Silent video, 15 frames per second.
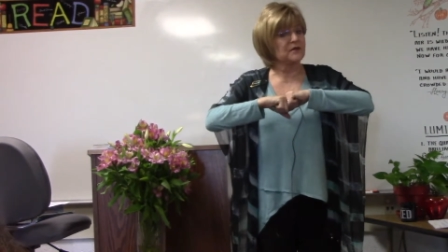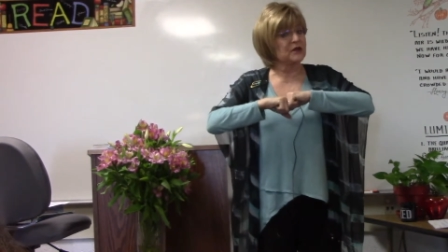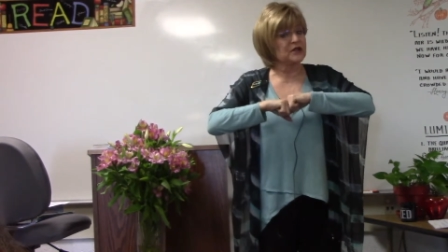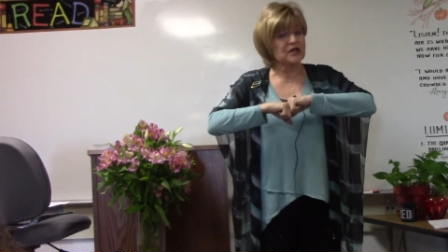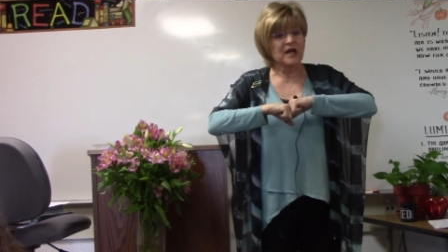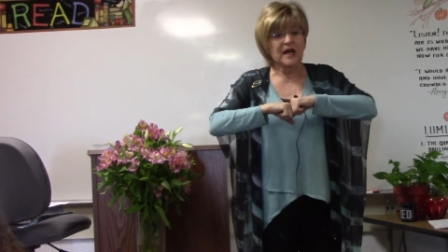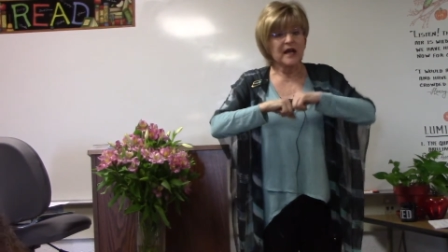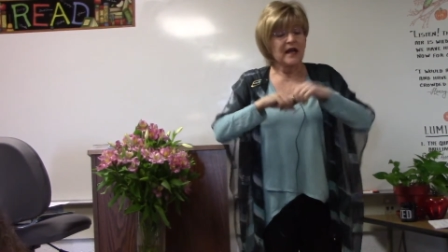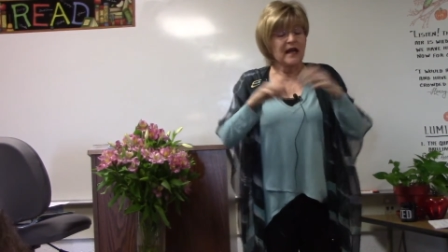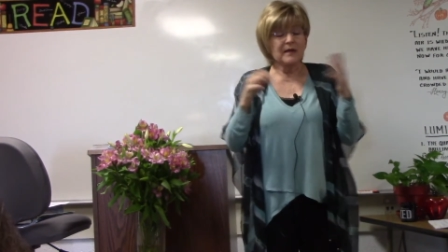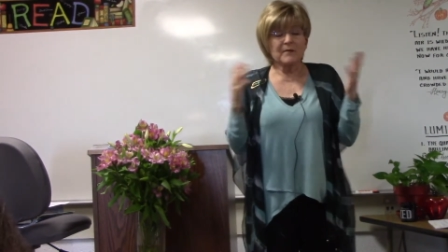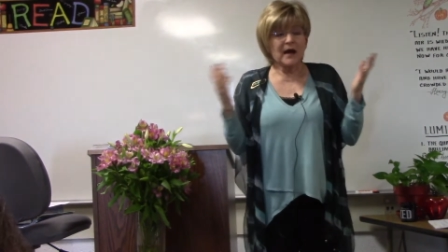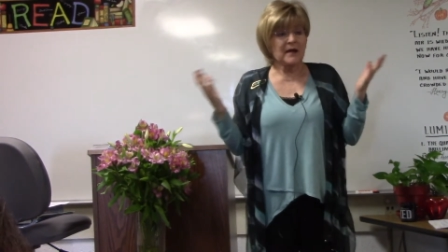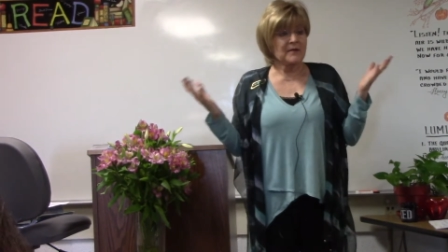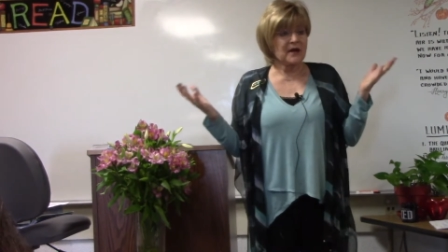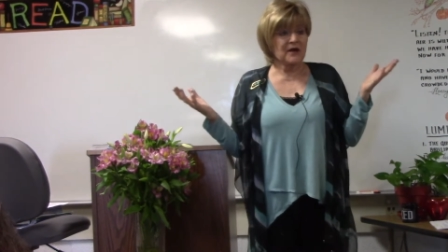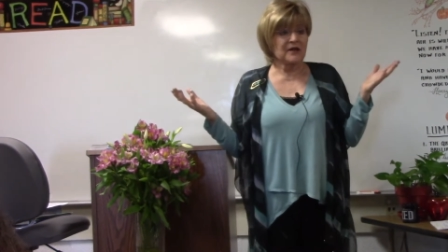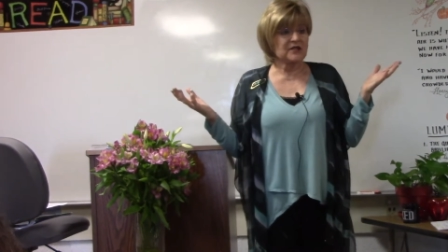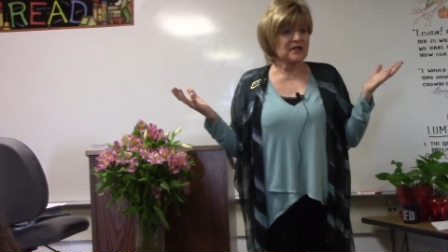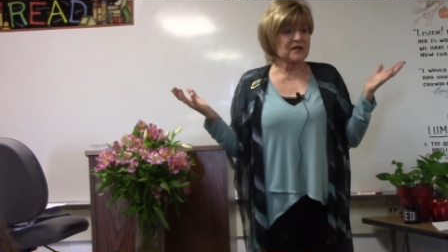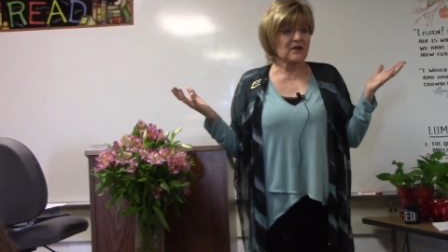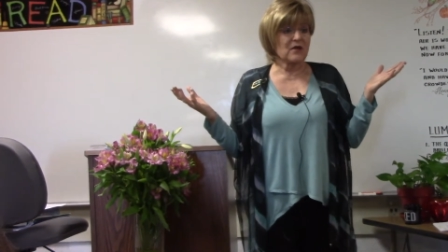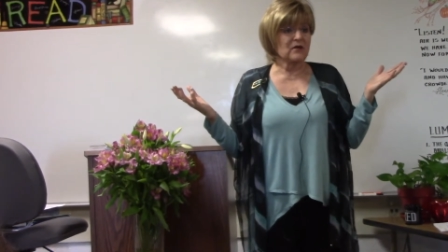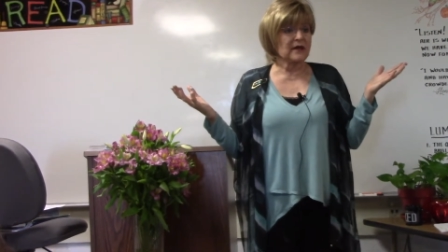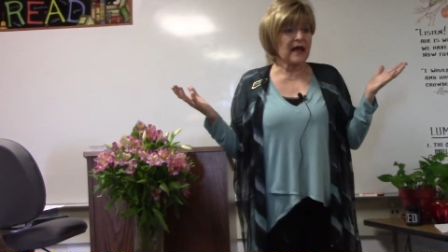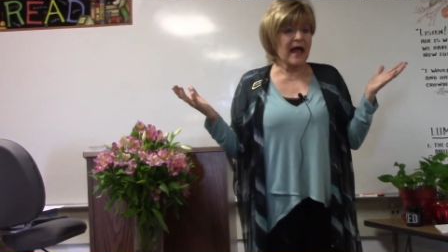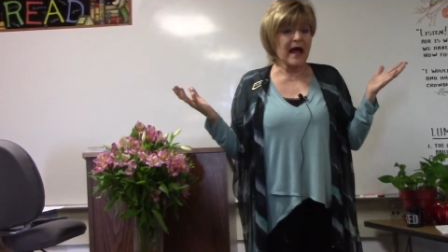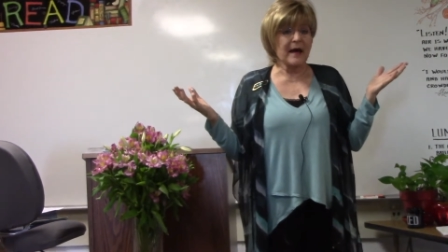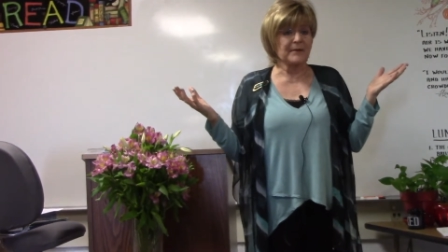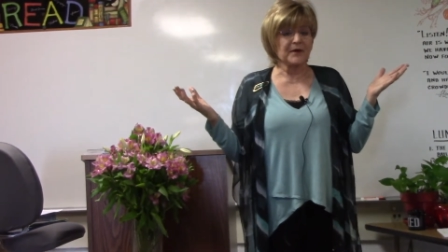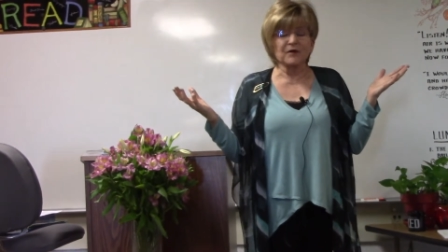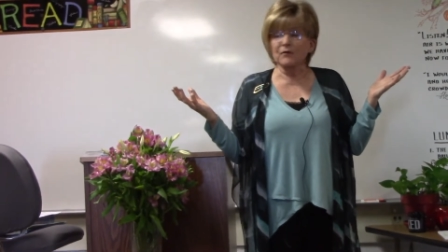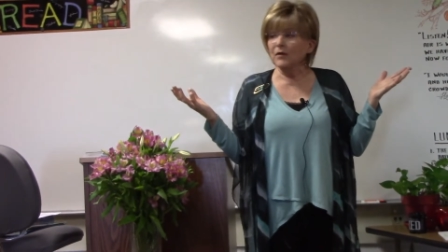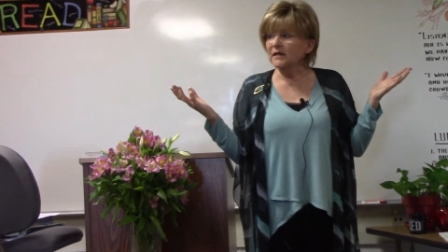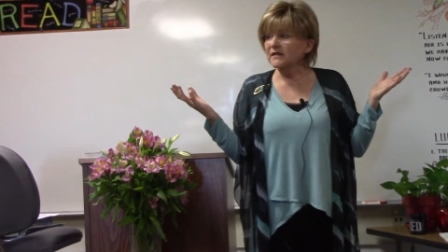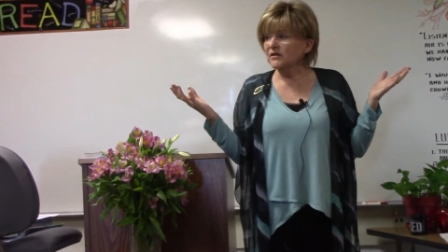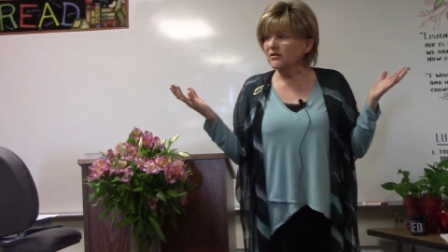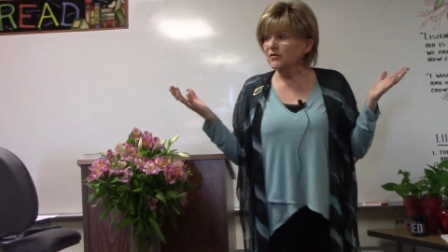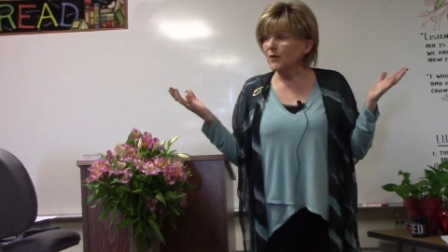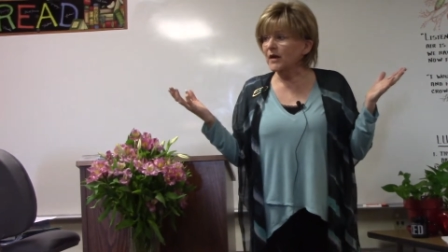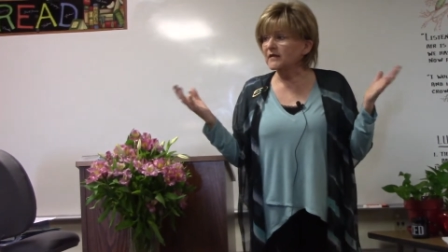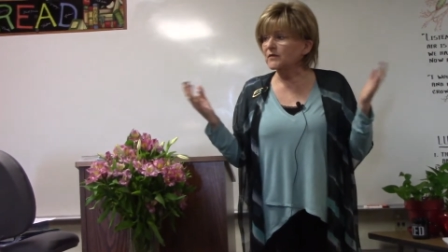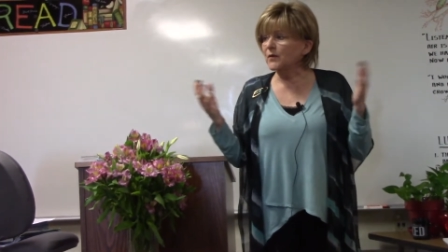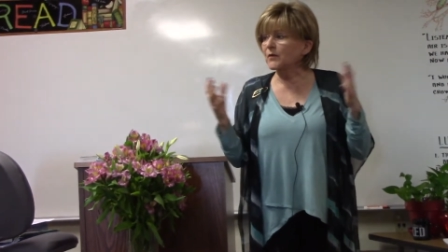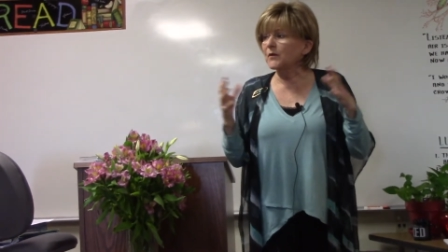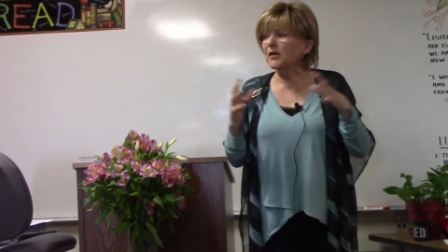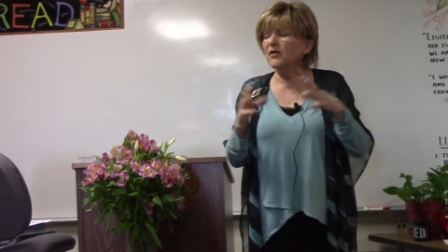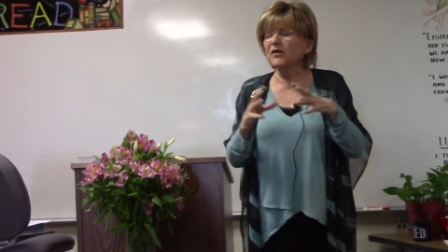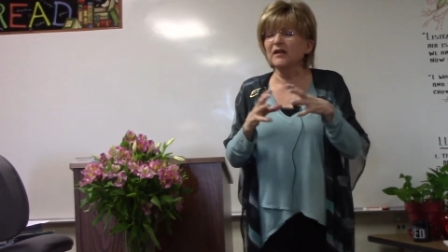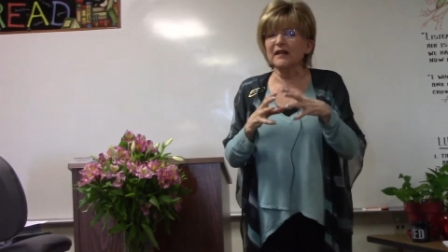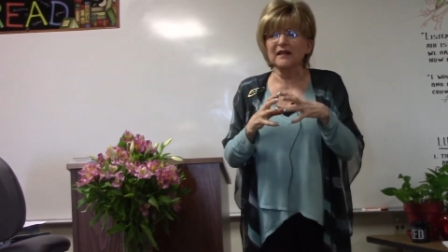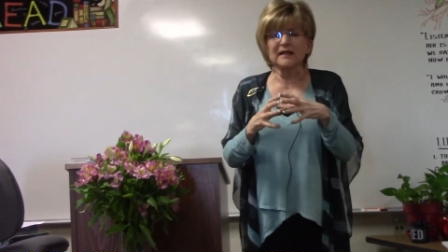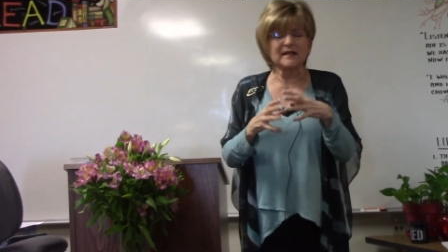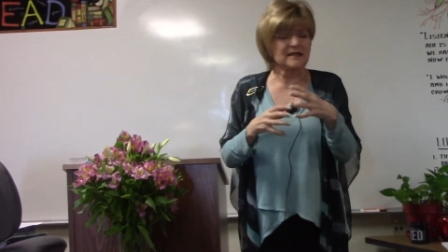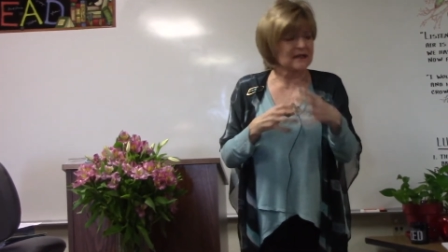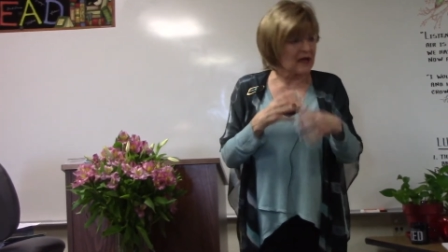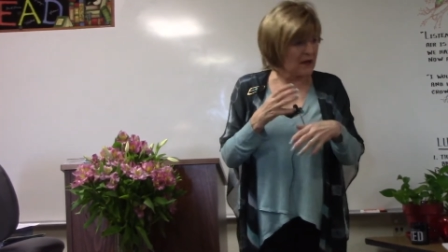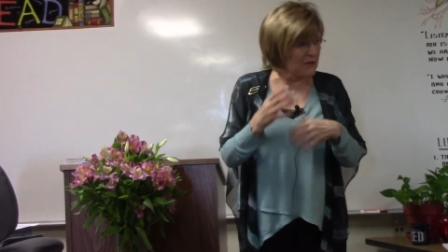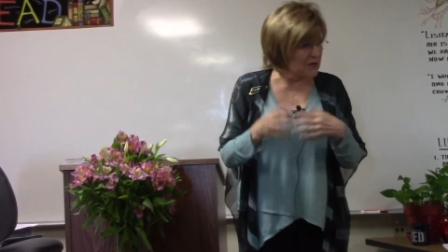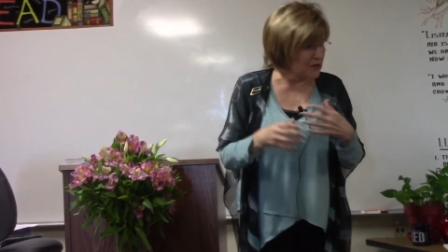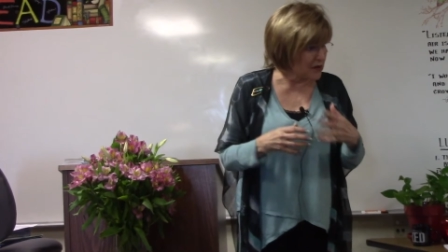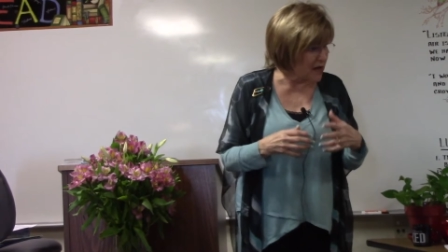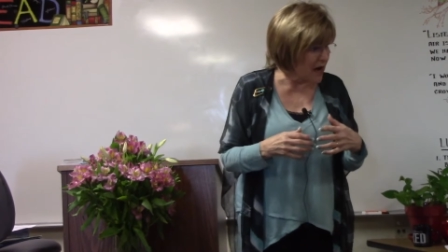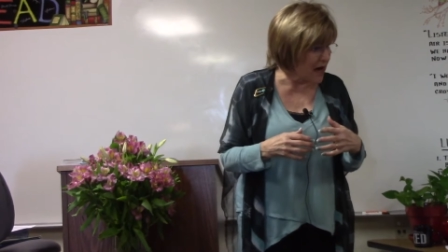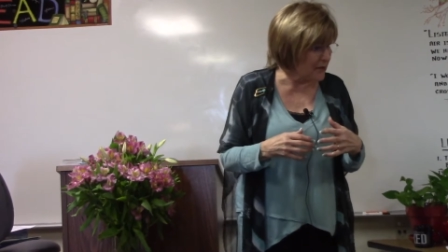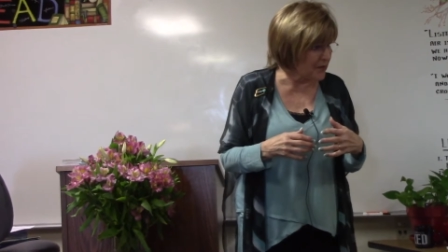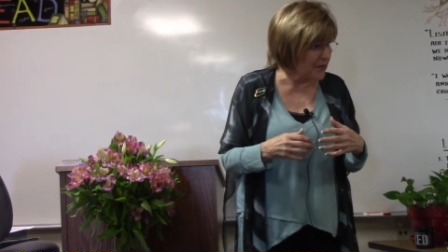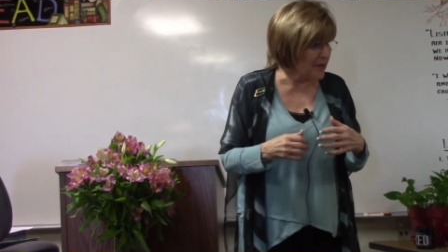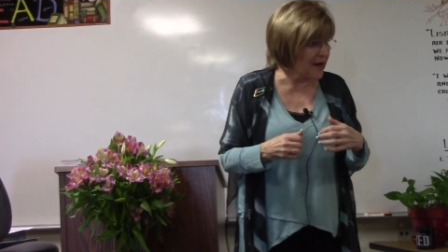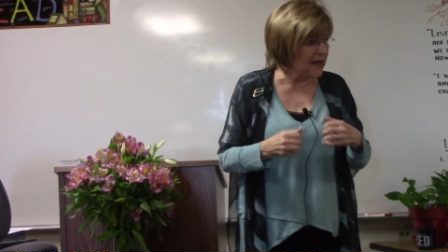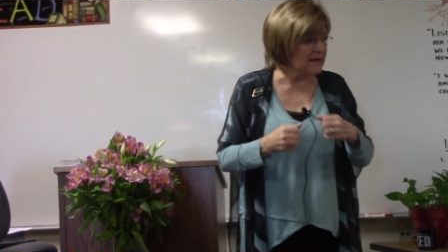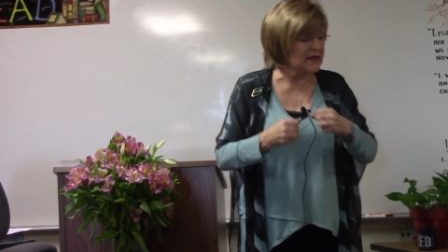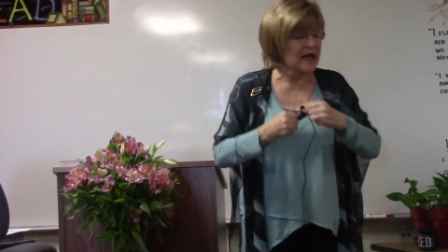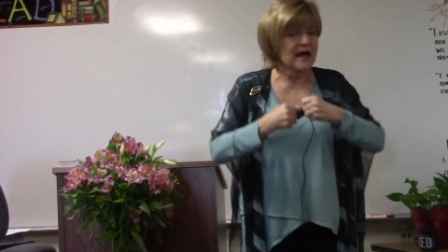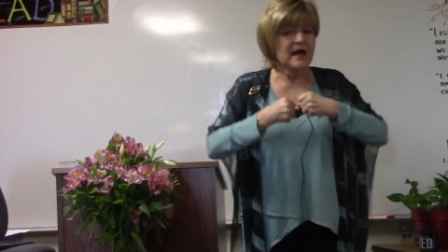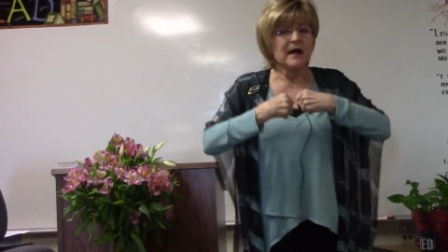which in my marriage has only happened once or twice where we couldn't at least come to a compromise.